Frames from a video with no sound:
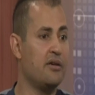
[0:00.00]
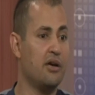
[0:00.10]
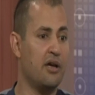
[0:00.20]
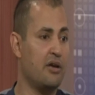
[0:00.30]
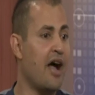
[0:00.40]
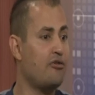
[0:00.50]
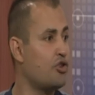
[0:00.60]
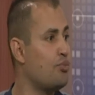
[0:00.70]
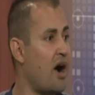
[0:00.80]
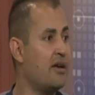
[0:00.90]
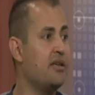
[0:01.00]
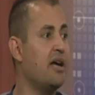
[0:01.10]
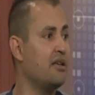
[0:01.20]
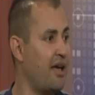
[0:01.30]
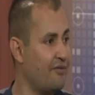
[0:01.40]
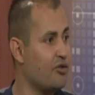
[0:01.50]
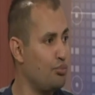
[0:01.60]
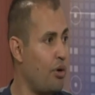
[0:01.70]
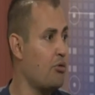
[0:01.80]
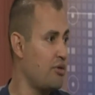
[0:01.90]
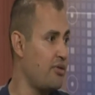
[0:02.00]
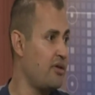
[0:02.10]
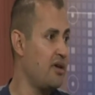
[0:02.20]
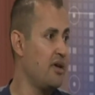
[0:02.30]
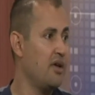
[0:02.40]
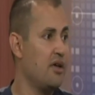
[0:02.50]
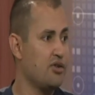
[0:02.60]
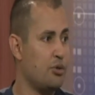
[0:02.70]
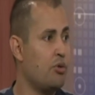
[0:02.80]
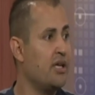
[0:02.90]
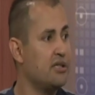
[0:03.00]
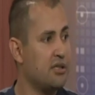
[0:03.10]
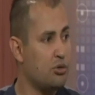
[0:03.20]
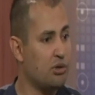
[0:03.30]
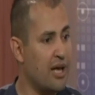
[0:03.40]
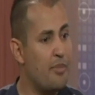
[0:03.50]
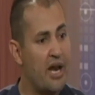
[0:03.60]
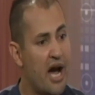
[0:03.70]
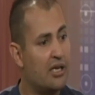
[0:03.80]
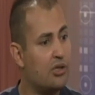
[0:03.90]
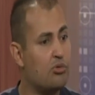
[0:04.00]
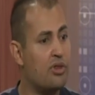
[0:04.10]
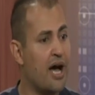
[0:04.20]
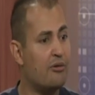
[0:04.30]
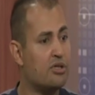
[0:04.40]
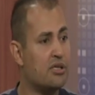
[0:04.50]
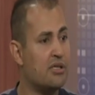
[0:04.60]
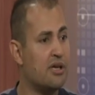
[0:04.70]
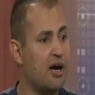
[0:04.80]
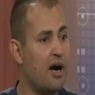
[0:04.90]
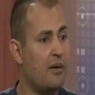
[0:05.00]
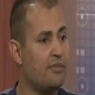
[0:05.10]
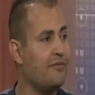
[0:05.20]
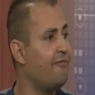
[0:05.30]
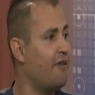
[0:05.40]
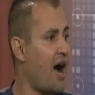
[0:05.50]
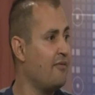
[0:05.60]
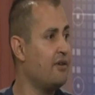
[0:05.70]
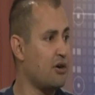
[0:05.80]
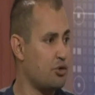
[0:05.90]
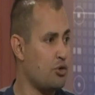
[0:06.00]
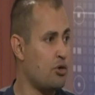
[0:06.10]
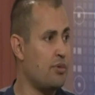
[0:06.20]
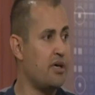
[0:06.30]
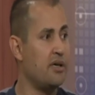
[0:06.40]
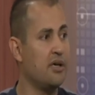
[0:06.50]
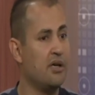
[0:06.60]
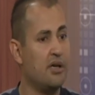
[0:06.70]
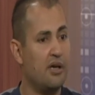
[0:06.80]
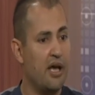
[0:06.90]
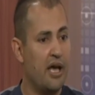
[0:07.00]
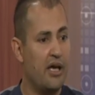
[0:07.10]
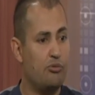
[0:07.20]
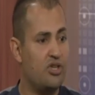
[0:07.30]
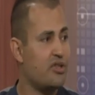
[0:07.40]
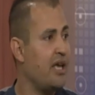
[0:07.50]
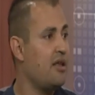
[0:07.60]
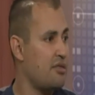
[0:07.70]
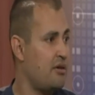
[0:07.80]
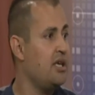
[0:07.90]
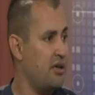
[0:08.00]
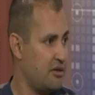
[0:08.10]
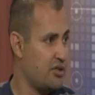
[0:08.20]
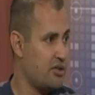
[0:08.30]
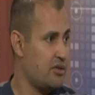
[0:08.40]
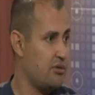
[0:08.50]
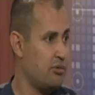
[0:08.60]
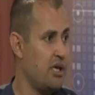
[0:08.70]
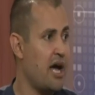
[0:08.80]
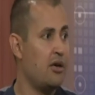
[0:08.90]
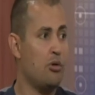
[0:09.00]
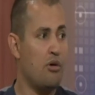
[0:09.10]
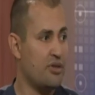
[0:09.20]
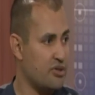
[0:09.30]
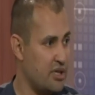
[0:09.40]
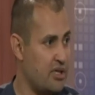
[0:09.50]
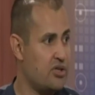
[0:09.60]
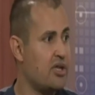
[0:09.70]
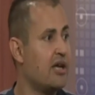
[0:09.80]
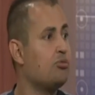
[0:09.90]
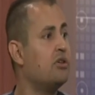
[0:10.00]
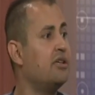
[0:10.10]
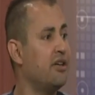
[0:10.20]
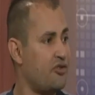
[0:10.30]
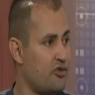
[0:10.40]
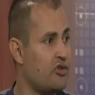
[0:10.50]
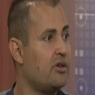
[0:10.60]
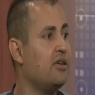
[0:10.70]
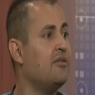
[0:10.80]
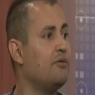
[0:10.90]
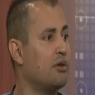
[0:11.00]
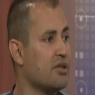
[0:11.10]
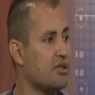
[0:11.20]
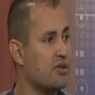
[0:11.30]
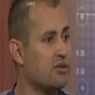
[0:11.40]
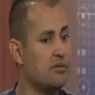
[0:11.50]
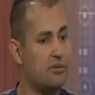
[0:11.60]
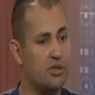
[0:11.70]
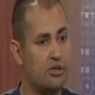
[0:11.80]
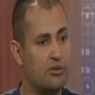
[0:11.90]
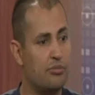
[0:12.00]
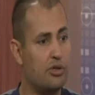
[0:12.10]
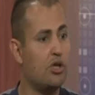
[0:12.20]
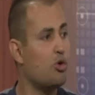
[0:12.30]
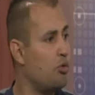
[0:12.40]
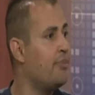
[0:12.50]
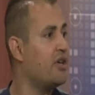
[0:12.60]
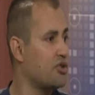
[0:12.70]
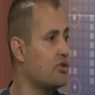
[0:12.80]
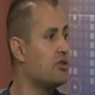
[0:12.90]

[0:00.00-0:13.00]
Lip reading: and God responded and gave us both. So went to Lebanon in 2005 in October, and we stayed 3 years. We had all the studies that were necessary for us to equip us